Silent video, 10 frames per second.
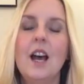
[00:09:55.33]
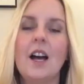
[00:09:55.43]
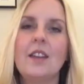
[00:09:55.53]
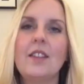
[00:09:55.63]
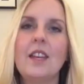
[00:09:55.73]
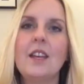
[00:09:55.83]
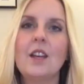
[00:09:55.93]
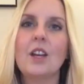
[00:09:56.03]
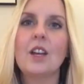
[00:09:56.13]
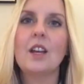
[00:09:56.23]
I
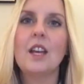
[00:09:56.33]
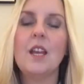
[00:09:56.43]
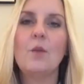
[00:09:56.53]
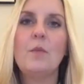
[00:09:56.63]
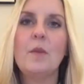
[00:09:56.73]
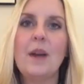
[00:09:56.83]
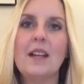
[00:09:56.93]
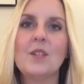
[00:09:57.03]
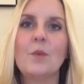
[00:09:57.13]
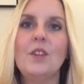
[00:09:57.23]
think it would be
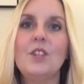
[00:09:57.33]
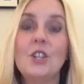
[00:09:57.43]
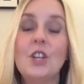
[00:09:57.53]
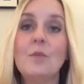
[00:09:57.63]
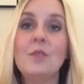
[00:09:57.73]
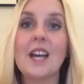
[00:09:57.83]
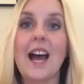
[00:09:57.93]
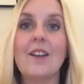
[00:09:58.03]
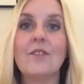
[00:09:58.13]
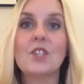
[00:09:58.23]
better with Zoom to have